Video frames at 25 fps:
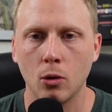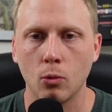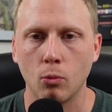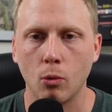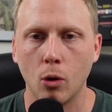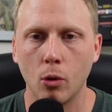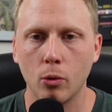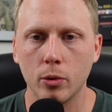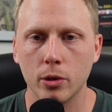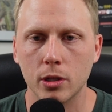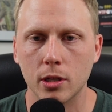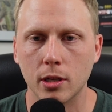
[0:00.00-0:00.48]

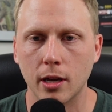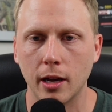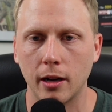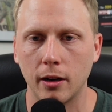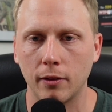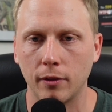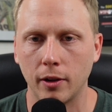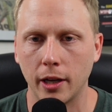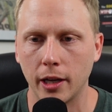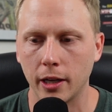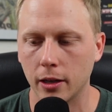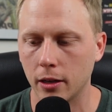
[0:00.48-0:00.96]
What was kind
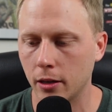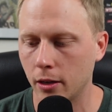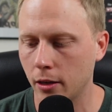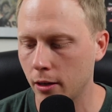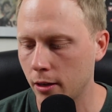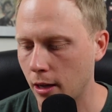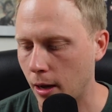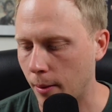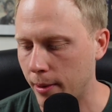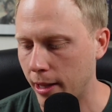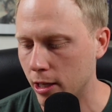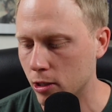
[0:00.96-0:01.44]
of like,
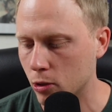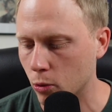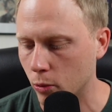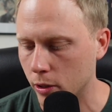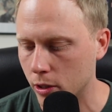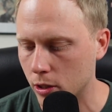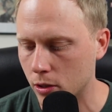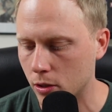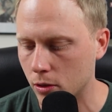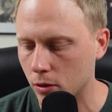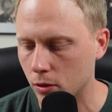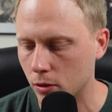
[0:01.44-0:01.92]
I mean, that
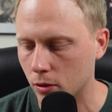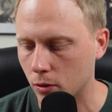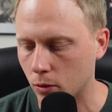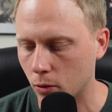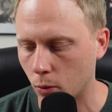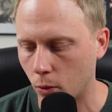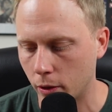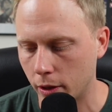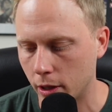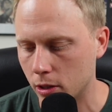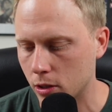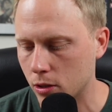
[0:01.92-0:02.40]
story's
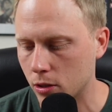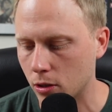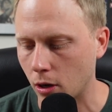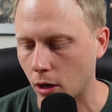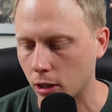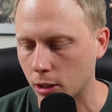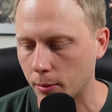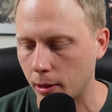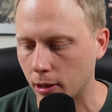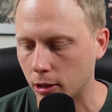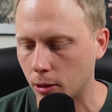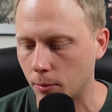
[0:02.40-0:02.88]
the one that's
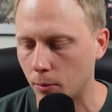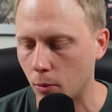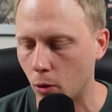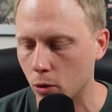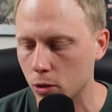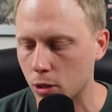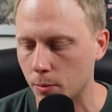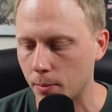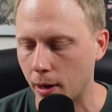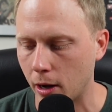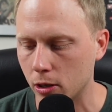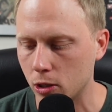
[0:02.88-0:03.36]
talked about the
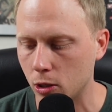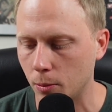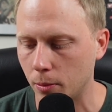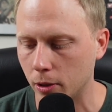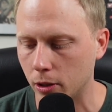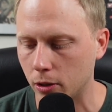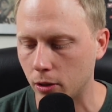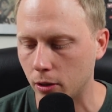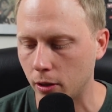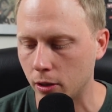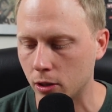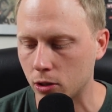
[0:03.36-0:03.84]
most about you,
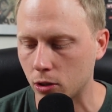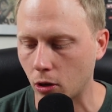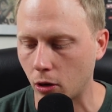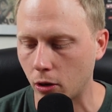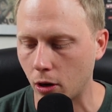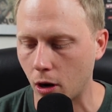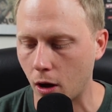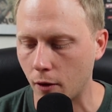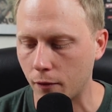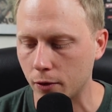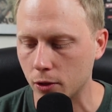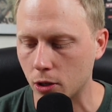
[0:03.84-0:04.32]
but it
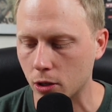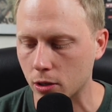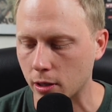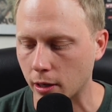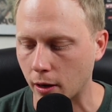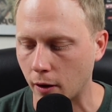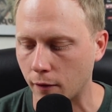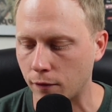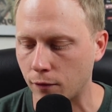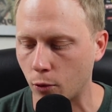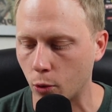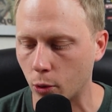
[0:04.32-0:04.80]
started off with just
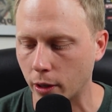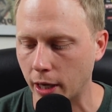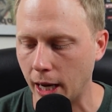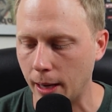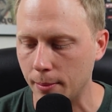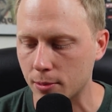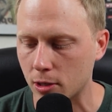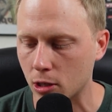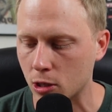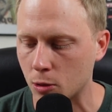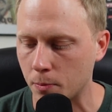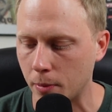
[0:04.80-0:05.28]
like a
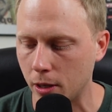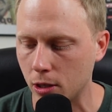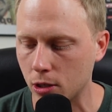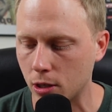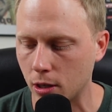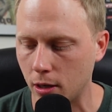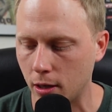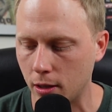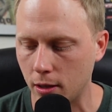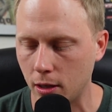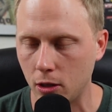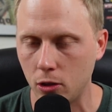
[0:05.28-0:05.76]
4-game
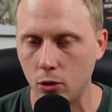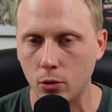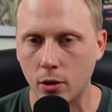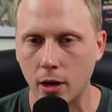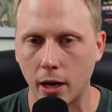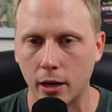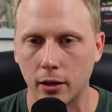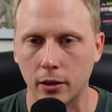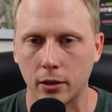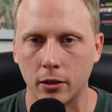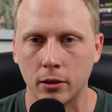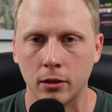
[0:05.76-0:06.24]
suspension, and then you
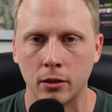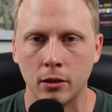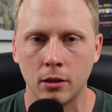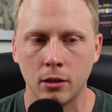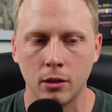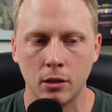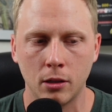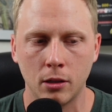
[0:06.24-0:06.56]
kind of